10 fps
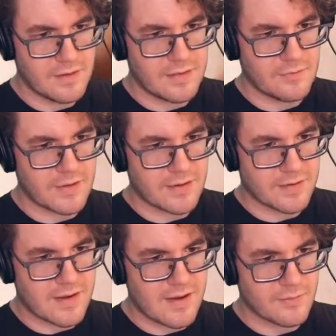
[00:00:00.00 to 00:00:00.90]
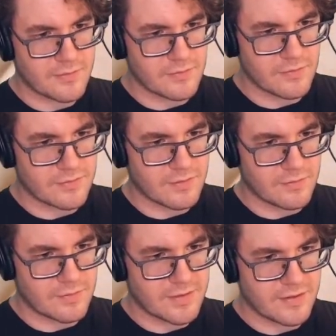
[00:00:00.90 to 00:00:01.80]
And then we got a comm servo
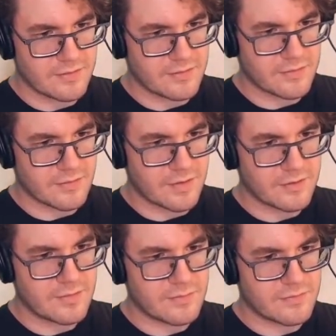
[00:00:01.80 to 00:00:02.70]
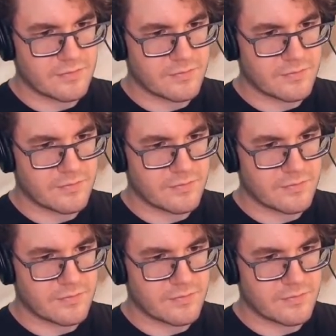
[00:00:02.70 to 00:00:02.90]
skull, which has just like some,